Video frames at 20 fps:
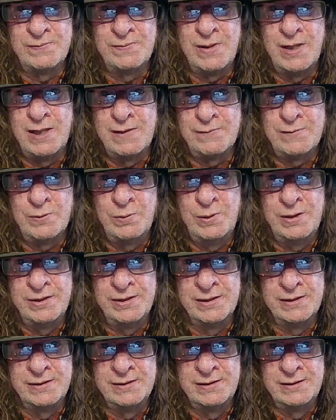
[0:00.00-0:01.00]
is
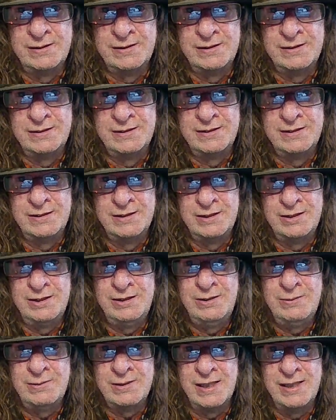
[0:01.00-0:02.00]
£5.
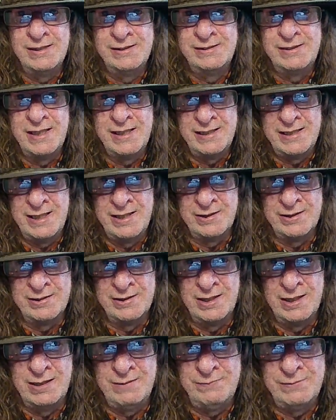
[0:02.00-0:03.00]
You get a day out of
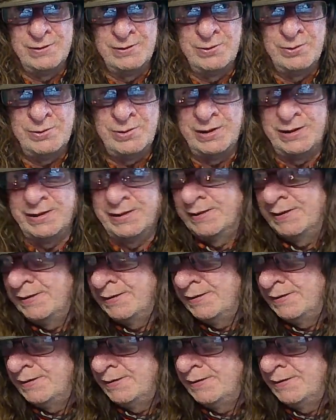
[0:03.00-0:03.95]
that if you're lucky.